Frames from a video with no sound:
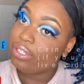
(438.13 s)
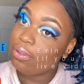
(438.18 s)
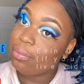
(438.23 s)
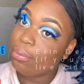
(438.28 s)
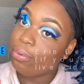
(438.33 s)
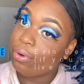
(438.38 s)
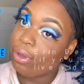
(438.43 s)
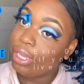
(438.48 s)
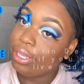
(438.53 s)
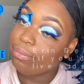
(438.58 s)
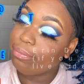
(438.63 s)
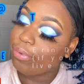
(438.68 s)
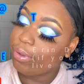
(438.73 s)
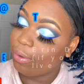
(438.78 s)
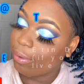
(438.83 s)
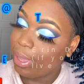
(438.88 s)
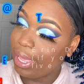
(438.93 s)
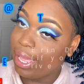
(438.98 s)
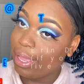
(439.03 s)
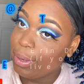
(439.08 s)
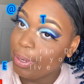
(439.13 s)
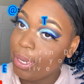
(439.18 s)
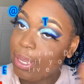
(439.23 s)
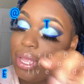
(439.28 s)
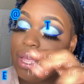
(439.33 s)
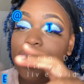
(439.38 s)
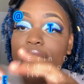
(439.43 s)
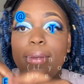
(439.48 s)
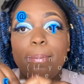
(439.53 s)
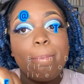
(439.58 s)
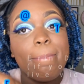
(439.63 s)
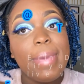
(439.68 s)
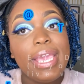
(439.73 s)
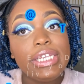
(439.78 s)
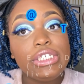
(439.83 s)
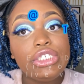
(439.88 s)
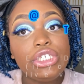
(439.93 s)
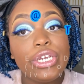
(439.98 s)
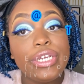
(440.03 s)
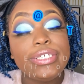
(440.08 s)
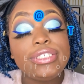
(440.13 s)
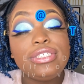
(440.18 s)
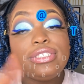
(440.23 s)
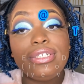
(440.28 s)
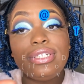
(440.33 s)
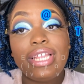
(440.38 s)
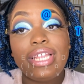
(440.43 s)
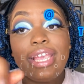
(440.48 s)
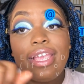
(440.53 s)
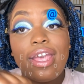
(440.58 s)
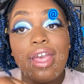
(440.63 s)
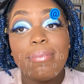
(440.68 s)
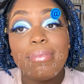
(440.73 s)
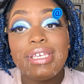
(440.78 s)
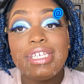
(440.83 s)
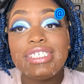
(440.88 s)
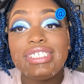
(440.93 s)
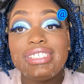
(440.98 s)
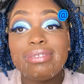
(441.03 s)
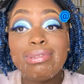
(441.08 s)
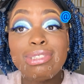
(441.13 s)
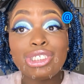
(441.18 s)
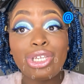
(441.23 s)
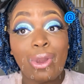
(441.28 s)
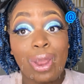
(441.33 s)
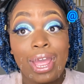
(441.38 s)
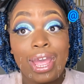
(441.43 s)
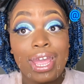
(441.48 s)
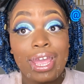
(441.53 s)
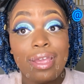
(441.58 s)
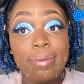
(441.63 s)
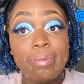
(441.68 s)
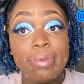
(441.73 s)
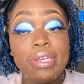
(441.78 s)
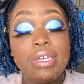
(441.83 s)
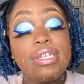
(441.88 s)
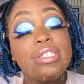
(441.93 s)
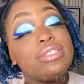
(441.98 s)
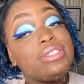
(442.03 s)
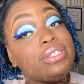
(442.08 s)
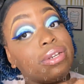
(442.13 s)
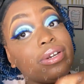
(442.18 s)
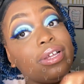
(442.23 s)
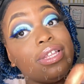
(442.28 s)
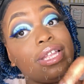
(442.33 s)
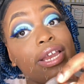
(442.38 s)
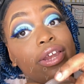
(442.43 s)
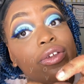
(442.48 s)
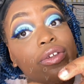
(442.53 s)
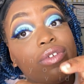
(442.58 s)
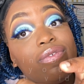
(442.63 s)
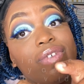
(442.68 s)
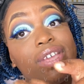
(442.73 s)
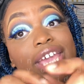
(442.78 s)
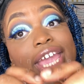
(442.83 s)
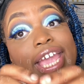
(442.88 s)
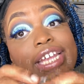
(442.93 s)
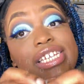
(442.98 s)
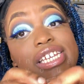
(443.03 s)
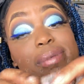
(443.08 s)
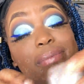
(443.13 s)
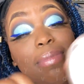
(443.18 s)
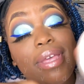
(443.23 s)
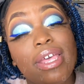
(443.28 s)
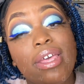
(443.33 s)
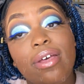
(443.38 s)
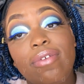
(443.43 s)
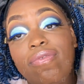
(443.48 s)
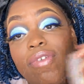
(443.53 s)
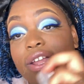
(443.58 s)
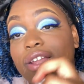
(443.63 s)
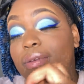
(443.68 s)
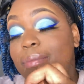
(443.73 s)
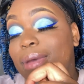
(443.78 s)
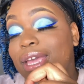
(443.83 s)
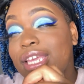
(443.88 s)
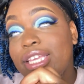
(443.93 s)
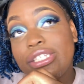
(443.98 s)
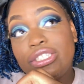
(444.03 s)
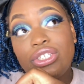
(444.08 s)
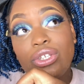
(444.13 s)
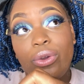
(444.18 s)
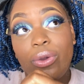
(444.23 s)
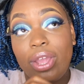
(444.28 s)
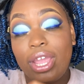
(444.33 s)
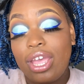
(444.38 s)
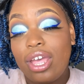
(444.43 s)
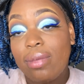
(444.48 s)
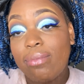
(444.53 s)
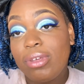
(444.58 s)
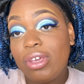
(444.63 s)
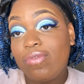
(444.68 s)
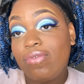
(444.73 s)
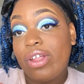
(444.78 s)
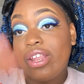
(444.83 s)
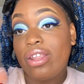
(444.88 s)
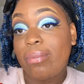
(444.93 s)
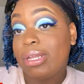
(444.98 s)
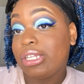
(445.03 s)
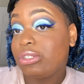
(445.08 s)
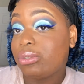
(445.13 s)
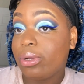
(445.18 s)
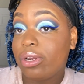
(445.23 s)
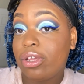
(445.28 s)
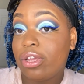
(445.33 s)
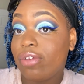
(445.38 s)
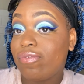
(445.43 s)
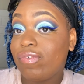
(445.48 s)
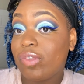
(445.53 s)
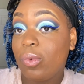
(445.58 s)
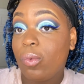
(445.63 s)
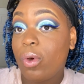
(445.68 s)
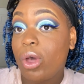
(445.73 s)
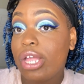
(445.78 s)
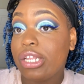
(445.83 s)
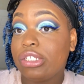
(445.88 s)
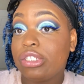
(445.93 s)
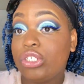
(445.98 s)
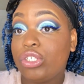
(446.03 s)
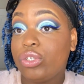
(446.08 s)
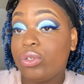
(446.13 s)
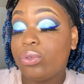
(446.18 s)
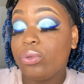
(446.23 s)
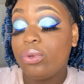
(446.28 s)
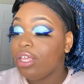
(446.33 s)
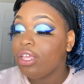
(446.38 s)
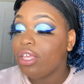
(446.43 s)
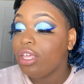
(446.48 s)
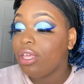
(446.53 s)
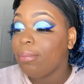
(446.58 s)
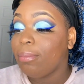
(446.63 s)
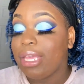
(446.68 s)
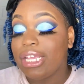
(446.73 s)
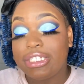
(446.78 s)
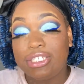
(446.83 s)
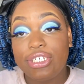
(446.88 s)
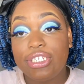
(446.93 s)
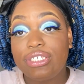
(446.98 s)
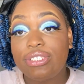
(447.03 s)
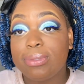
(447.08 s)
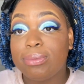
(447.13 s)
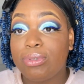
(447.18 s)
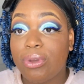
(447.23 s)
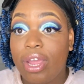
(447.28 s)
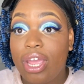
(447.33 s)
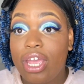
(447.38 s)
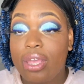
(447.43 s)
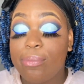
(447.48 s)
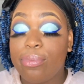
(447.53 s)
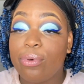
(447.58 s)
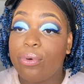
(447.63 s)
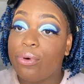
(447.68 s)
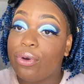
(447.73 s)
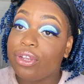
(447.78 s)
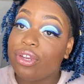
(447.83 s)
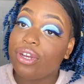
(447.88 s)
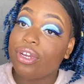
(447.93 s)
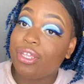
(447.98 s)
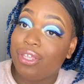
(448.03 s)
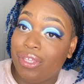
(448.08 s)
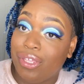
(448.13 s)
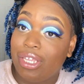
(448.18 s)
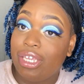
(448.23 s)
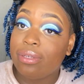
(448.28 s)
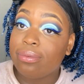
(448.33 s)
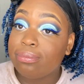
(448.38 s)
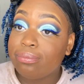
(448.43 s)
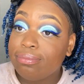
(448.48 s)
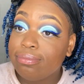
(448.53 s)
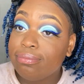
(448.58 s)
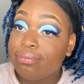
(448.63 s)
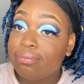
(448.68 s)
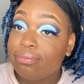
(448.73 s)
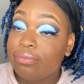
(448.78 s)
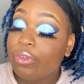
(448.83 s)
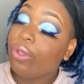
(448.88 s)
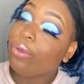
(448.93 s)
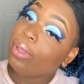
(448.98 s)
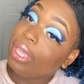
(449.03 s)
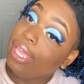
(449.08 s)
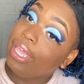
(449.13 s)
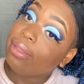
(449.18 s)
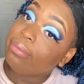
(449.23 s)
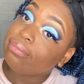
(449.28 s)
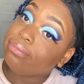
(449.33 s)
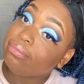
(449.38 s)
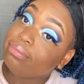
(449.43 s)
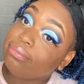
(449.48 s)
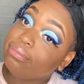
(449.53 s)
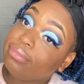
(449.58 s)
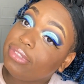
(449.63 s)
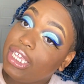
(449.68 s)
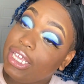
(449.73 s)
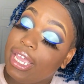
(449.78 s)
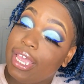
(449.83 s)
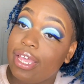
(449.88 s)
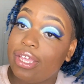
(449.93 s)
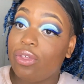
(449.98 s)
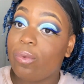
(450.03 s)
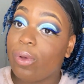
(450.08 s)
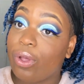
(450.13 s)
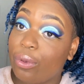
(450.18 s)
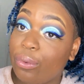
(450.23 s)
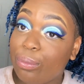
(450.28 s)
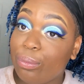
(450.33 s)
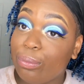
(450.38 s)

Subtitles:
the point, okay? Make sure to like, comment, and subscribe. Turn on that notification bell. Follow my Instagram. You can follow my Twitter if you want to. Make sure you subscribe or you're ugly. Okay, take it how you want.